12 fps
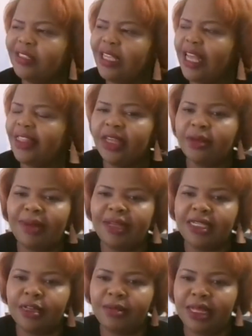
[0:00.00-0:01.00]
I think my
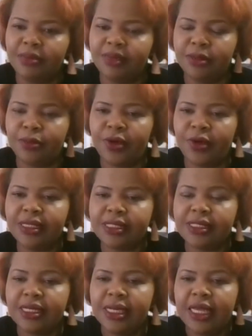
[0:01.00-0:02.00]
child might be
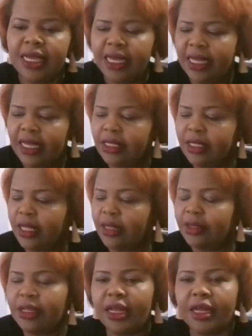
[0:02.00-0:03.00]
depressed.
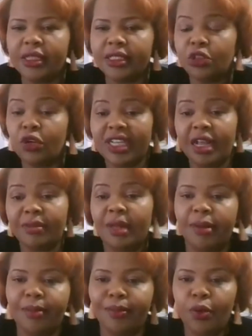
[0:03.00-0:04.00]
Your child might
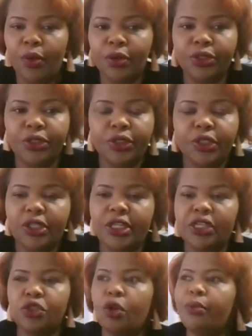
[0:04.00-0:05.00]
be bored.
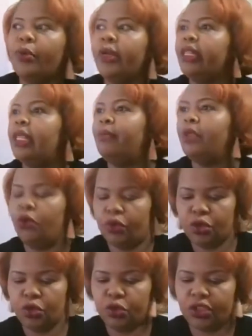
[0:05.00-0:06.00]
there's no point keeping
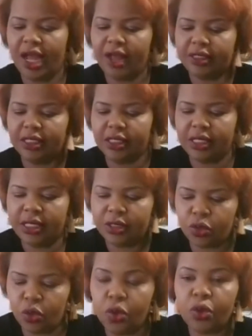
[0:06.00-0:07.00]
your child
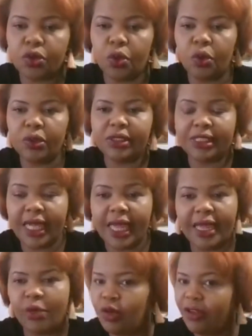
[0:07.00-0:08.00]
indoors all day.
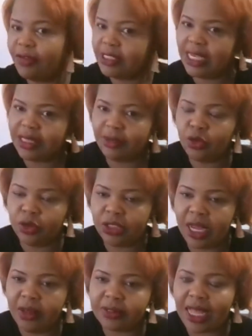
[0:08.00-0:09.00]
You never take your
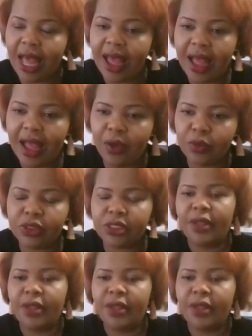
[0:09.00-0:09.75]
child out.